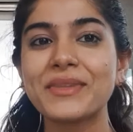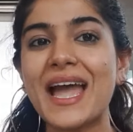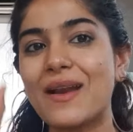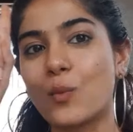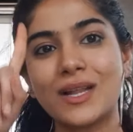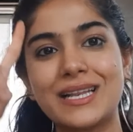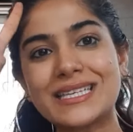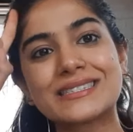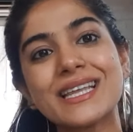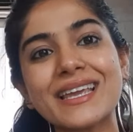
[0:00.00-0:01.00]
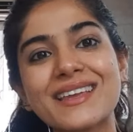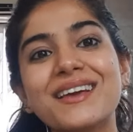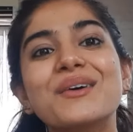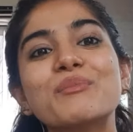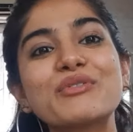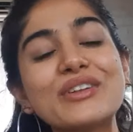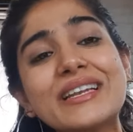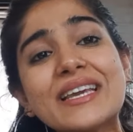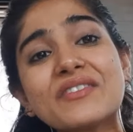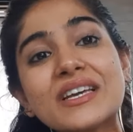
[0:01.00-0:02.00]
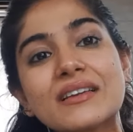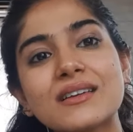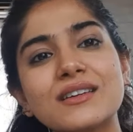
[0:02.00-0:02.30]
And one last thing, before leaving,